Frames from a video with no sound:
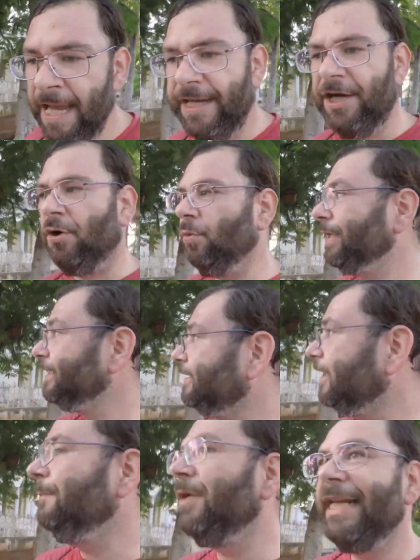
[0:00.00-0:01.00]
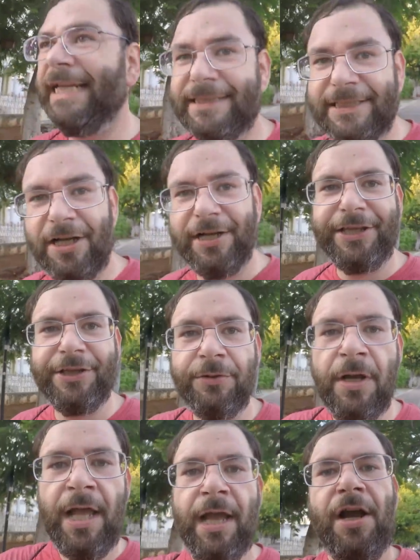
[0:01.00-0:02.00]
You know, when somebody is telling
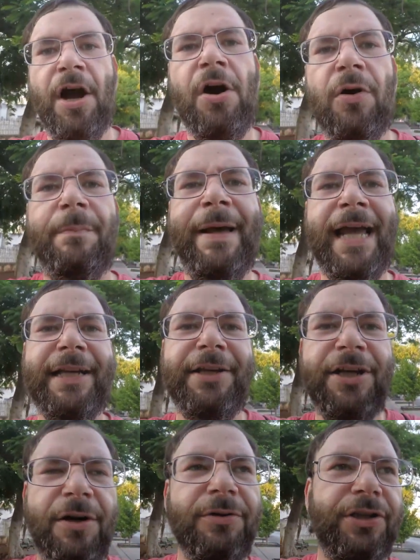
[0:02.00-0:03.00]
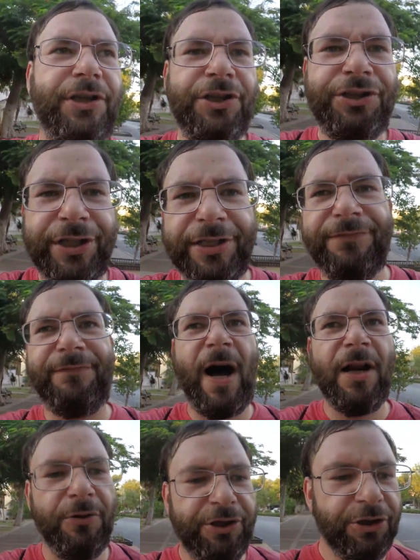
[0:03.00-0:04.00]
you, oh man, you know, you shouldn't
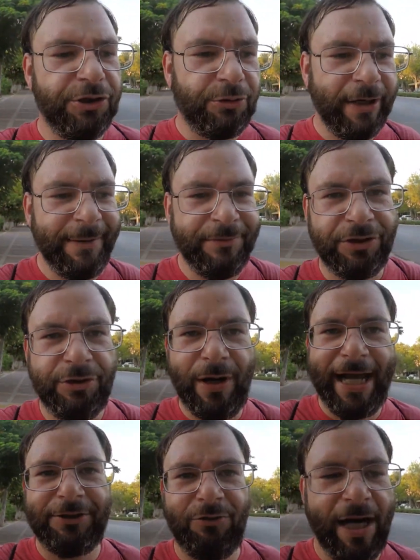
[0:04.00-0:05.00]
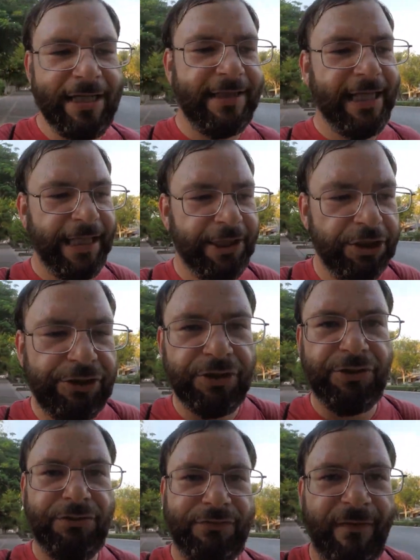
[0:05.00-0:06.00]
follow your dream to do XYZ. You
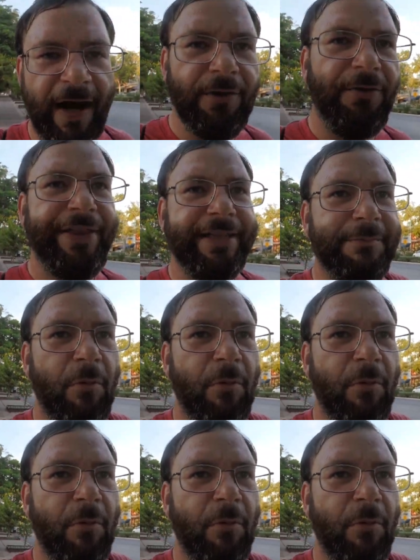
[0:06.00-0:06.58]
should follow this